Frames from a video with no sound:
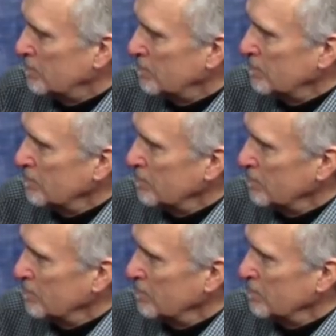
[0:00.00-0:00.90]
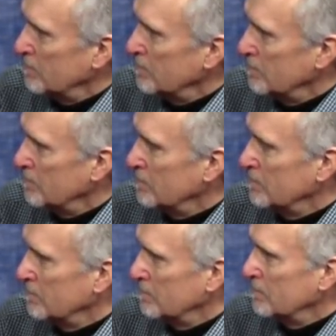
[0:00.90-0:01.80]

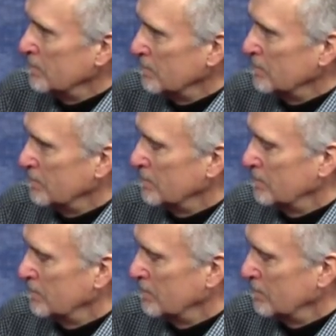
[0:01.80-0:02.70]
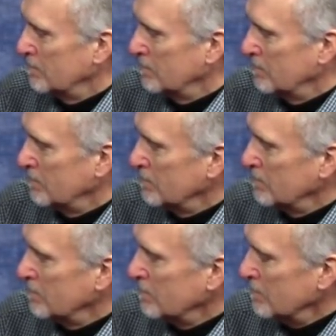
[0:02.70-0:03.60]

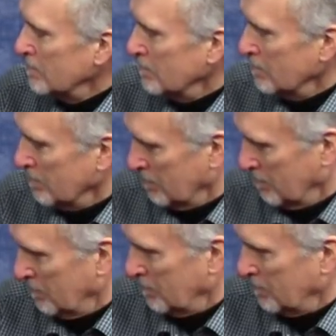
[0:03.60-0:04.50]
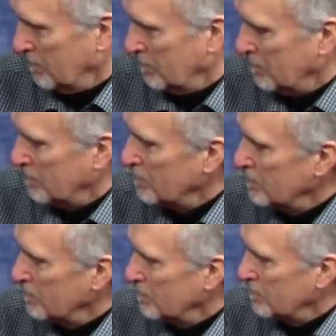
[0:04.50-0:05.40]

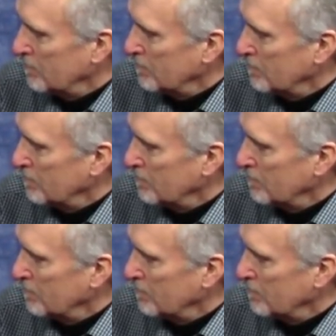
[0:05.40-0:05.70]
[no speech]